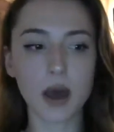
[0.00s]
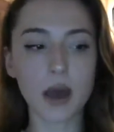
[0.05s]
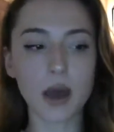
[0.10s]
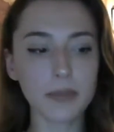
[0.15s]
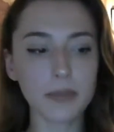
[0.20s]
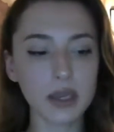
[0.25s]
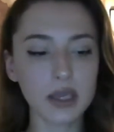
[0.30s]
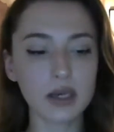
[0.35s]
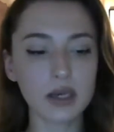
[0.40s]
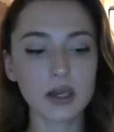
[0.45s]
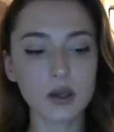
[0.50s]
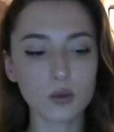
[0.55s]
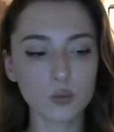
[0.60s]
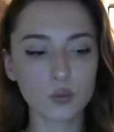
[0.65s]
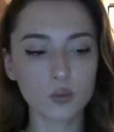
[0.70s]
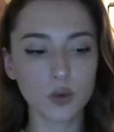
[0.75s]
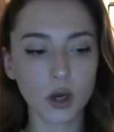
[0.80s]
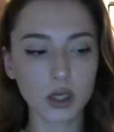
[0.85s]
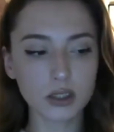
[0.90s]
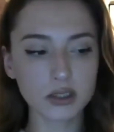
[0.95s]
I mean, it
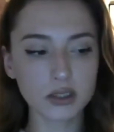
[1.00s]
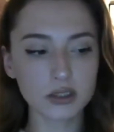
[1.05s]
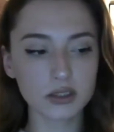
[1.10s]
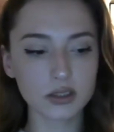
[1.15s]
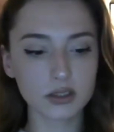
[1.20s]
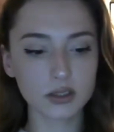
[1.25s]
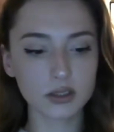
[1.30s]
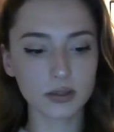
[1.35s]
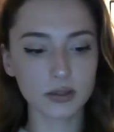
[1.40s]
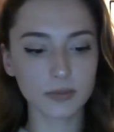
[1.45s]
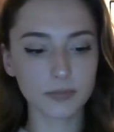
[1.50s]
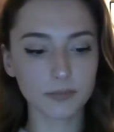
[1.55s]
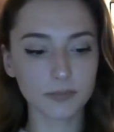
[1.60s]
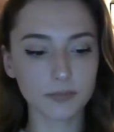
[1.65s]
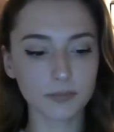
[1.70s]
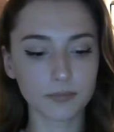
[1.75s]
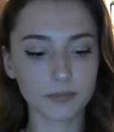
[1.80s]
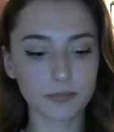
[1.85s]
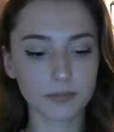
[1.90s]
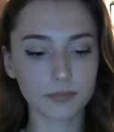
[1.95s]
was
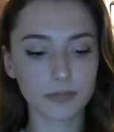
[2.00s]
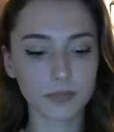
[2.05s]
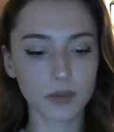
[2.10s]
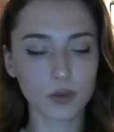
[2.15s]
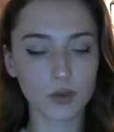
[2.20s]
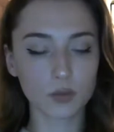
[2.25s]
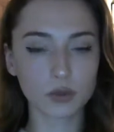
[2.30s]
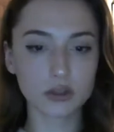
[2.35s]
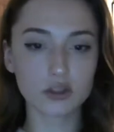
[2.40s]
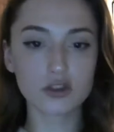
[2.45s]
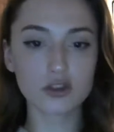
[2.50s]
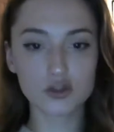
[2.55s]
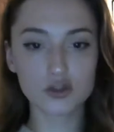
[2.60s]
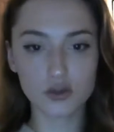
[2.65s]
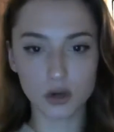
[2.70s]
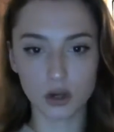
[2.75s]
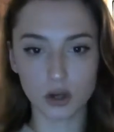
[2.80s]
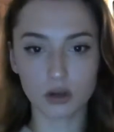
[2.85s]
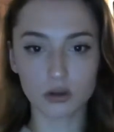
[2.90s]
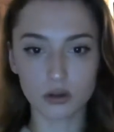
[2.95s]
a
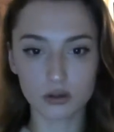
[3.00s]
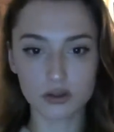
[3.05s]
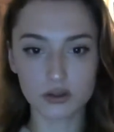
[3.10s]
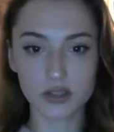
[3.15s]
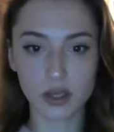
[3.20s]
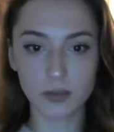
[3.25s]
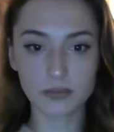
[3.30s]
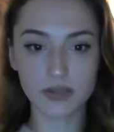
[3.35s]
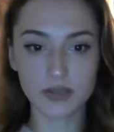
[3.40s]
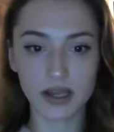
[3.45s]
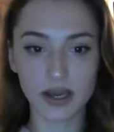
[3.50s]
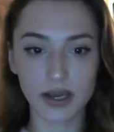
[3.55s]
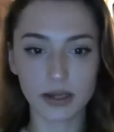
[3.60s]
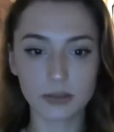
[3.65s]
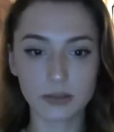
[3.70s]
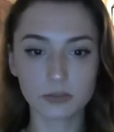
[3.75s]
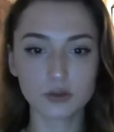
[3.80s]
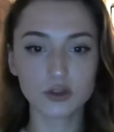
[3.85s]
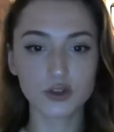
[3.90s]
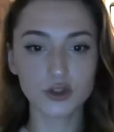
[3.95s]
struggle
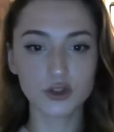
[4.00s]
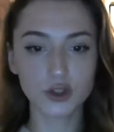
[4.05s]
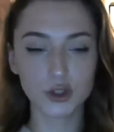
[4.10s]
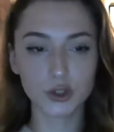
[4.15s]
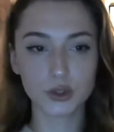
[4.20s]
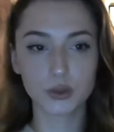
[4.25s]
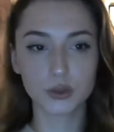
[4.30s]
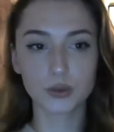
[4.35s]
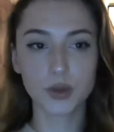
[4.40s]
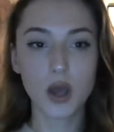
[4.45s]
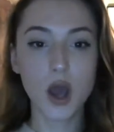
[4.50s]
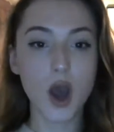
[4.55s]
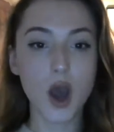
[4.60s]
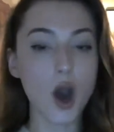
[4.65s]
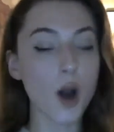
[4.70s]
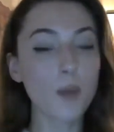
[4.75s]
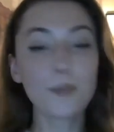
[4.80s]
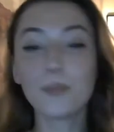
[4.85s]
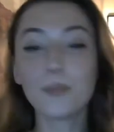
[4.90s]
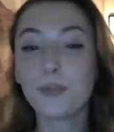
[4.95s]
sometimes to
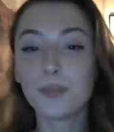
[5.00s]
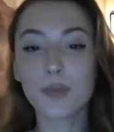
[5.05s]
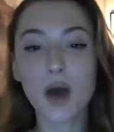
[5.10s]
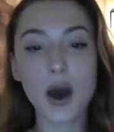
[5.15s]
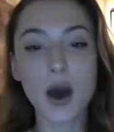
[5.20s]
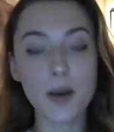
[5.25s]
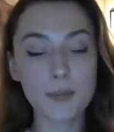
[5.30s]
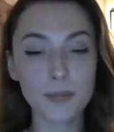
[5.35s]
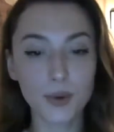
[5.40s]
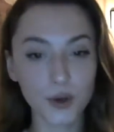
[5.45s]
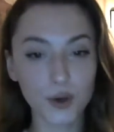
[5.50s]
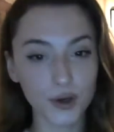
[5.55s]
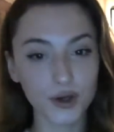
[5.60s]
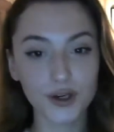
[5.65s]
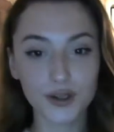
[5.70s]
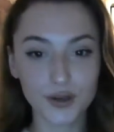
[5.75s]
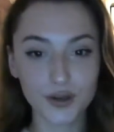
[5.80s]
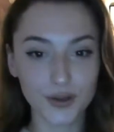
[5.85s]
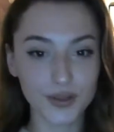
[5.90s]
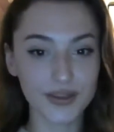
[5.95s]

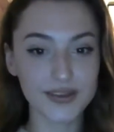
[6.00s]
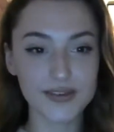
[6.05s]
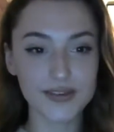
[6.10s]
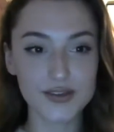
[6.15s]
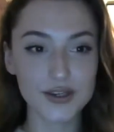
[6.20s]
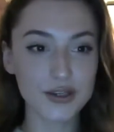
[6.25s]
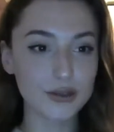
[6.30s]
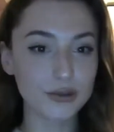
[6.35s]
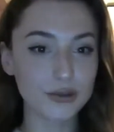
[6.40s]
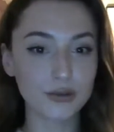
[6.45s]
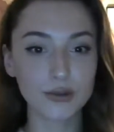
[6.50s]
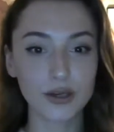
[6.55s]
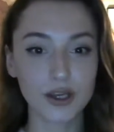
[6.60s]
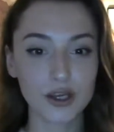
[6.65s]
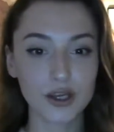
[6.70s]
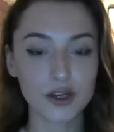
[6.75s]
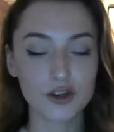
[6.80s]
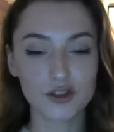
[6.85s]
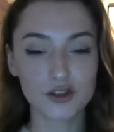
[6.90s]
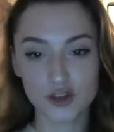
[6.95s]
embark on this new
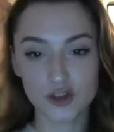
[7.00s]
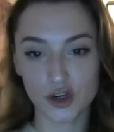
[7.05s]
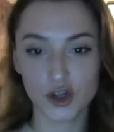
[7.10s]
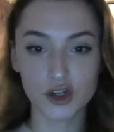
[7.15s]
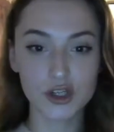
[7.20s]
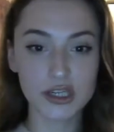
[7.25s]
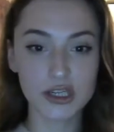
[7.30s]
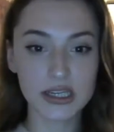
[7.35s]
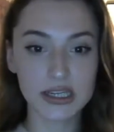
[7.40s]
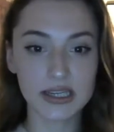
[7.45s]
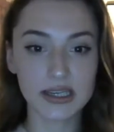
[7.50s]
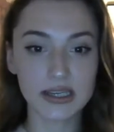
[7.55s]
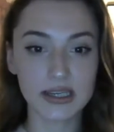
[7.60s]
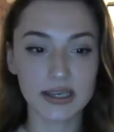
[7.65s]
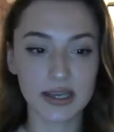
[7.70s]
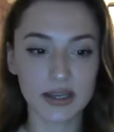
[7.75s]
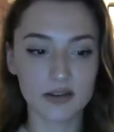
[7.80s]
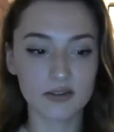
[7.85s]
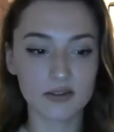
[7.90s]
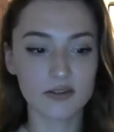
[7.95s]

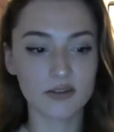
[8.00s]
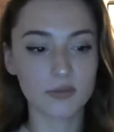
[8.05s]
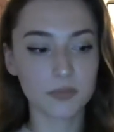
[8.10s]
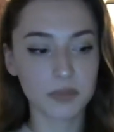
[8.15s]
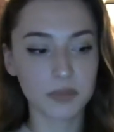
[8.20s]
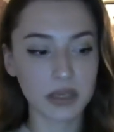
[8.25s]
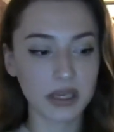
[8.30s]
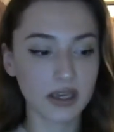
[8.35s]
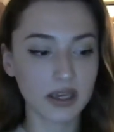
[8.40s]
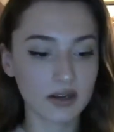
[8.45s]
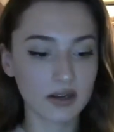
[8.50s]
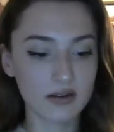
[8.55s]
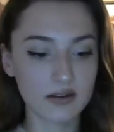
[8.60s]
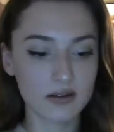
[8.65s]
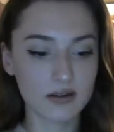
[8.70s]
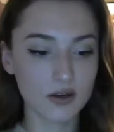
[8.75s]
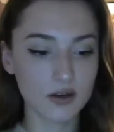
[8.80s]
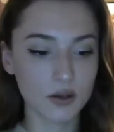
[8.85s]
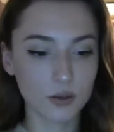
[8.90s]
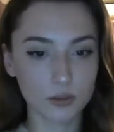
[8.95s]
journey and speak
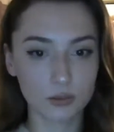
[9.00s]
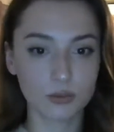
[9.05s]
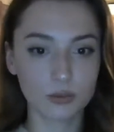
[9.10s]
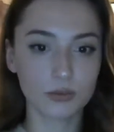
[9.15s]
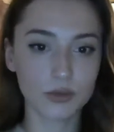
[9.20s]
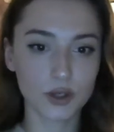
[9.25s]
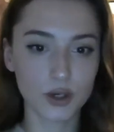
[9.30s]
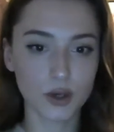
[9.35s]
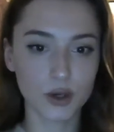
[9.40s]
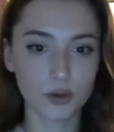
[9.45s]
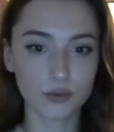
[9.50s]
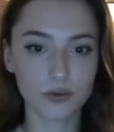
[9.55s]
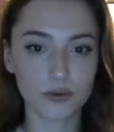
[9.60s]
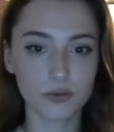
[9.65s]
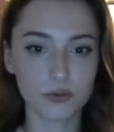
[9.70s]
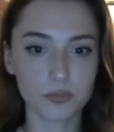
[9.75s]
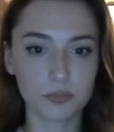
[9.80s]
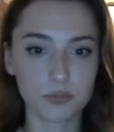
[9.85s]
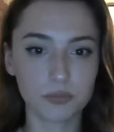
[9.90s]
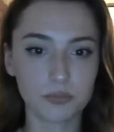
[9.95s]
and do, you know,
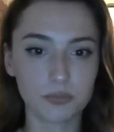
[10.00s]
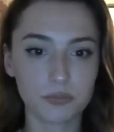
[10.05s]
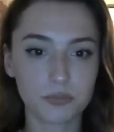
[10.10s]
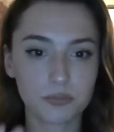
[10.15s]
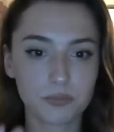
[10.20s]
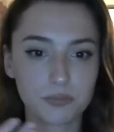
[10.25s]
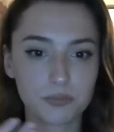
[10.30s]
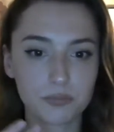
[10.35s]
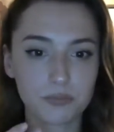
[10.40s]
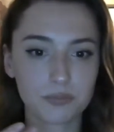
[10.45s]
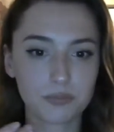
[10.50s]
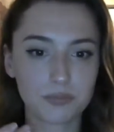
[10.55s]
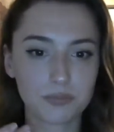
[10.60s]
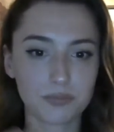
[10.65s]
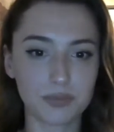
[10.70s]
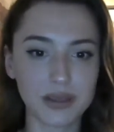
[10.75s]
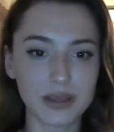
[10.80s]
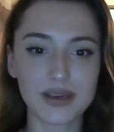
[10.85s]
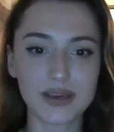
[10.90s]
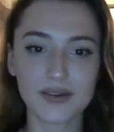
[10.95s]

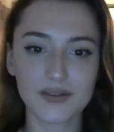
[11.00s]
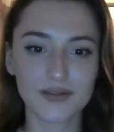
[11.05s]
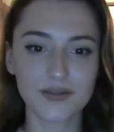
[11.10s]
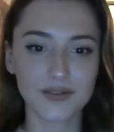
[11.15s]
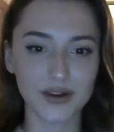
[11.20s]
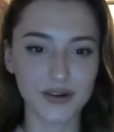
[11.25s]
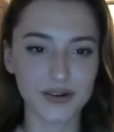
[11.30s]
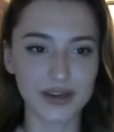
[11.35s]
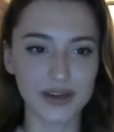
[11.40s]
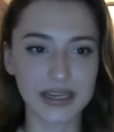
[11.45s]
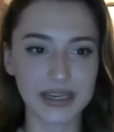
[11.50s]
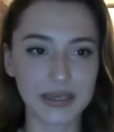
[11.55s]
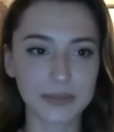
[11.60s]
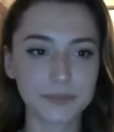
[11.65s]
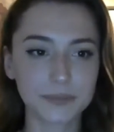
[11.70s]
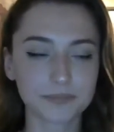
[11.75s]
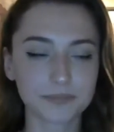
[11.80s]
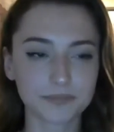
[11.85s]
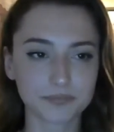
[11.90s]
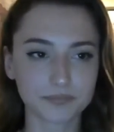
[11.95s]
speak
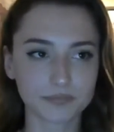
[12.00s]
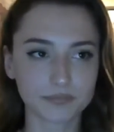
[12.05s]
very